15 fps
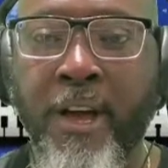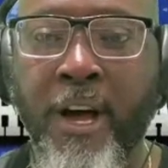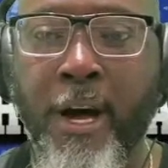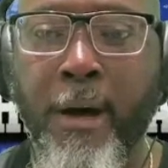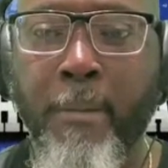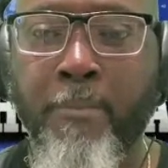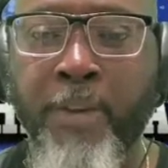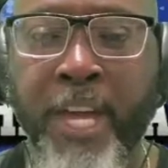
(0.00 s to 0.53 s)

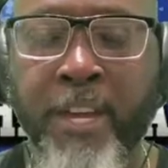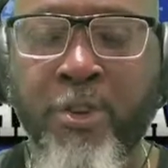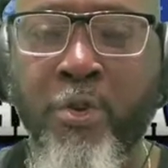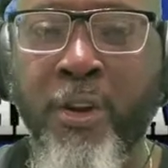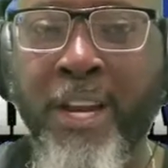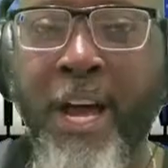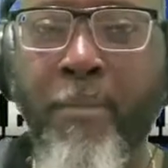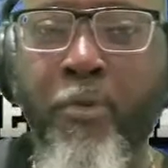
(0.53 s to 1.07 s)
Um, can
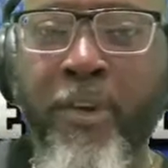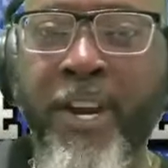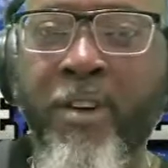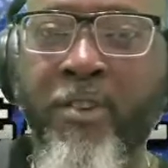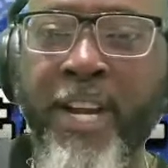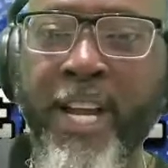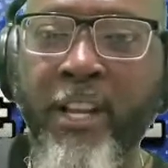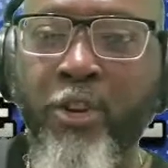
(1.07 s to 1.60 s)
you elaborate
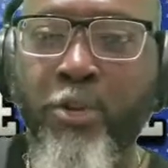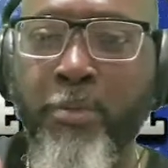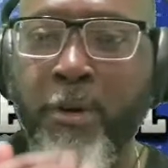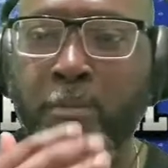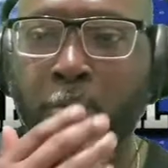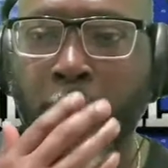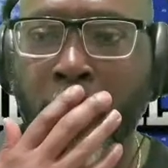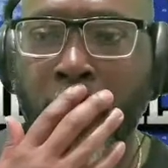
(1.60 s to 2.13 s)
on that a little
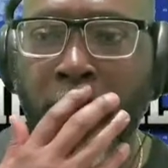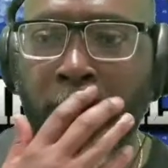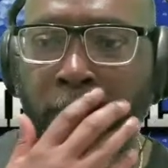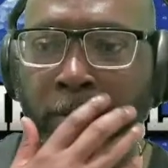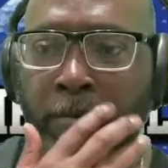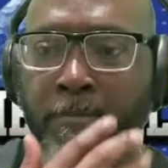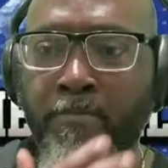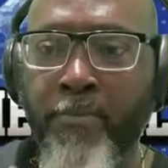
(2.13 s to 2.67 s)
bit more?
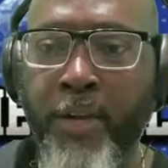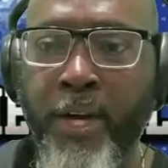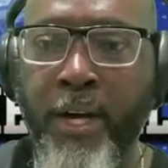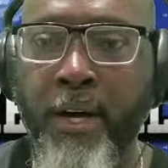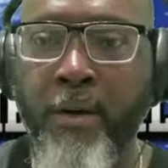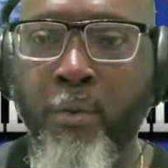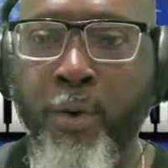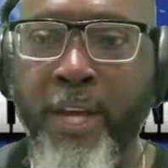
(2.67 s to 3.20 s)

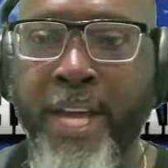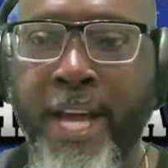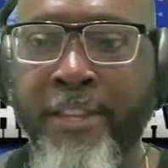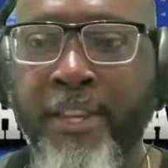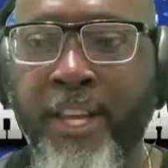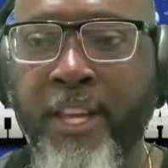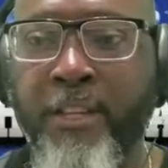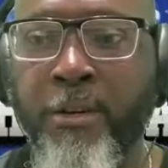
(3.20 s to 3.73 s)
Uh, we
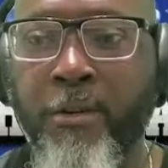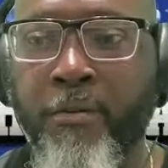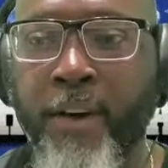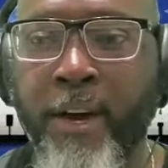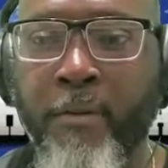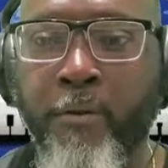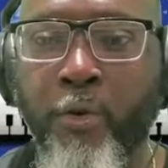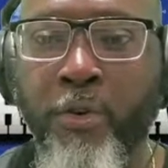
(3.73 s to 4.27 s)
got to get to the
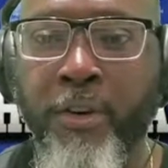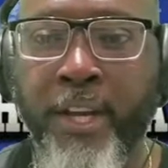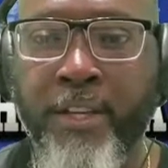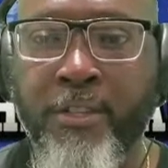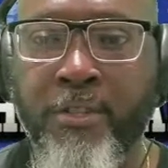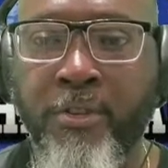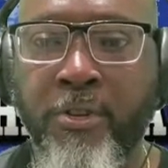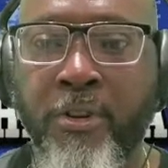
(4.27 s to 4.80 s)
Final Four
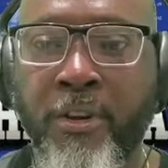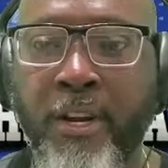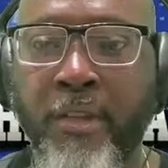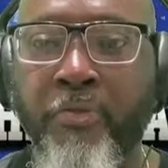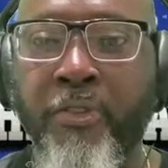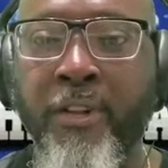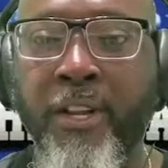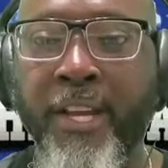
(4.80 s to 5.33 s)
next year,
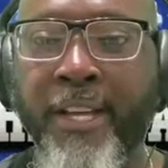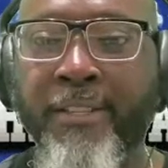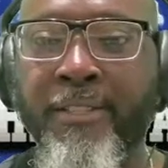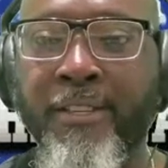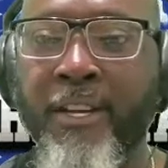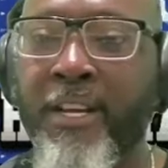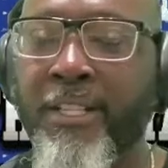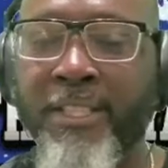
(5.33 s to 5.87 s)
nothing
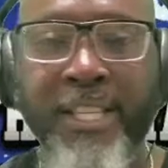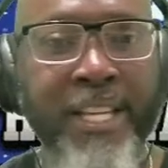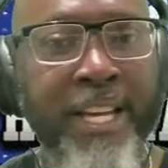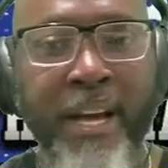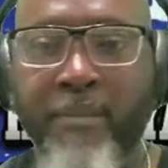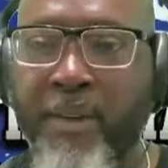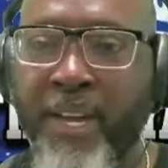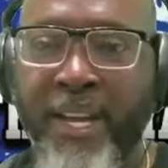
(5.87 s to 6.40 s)
less.
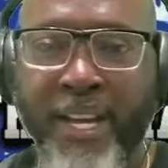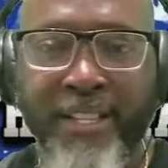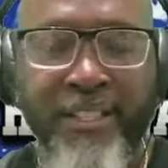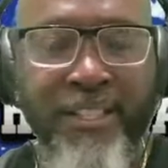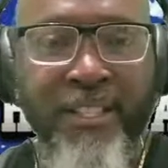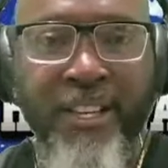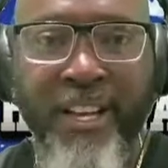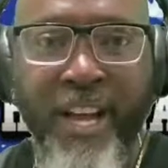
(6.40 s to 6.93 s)
See, I mean,
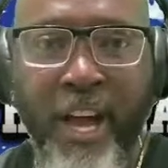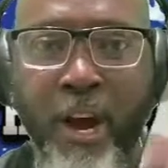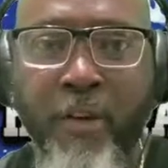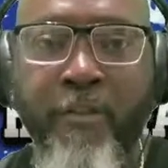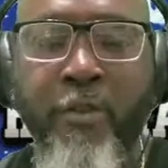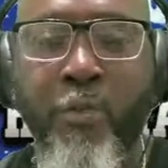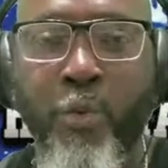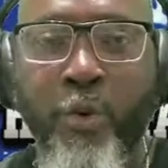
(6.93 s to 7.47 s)
it's
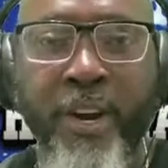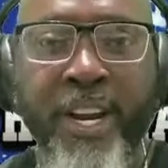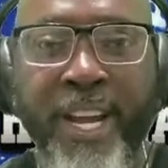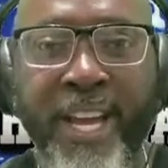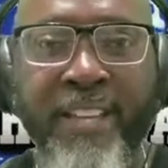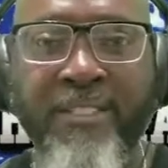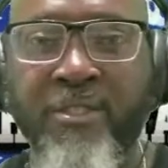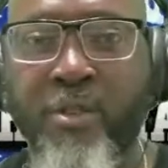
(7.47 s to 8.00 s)
everyone
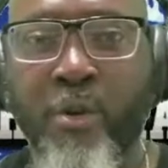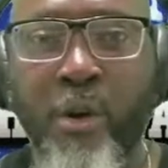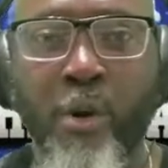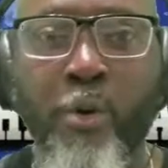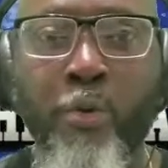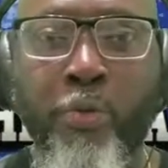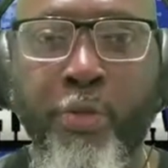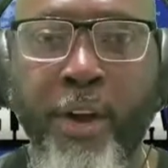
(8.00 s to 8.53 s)
has their
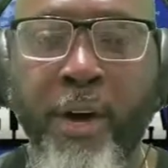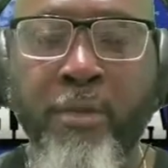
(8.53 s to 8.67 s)
own